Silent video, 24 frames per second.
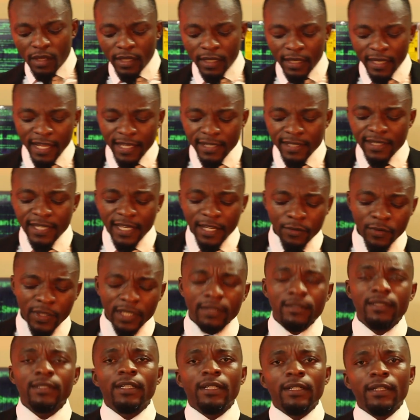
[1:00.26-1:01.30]
Let's start
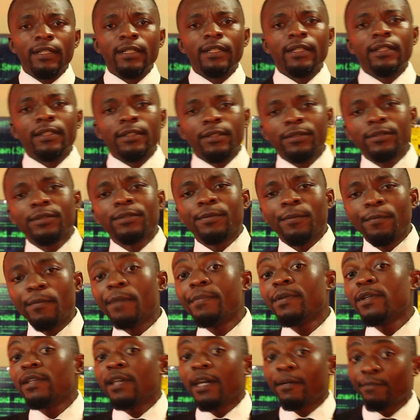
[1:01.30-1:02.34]
with
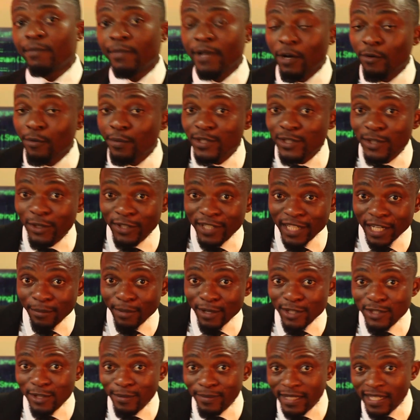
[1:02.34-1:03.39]
maybe I'll be talking
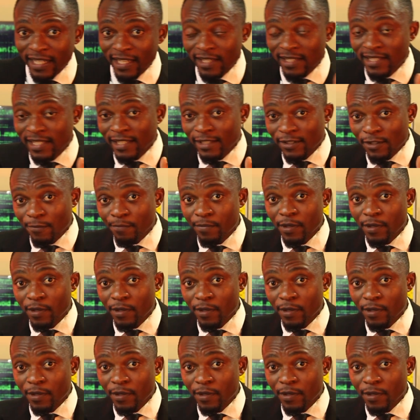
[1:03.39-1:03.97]
about some links and some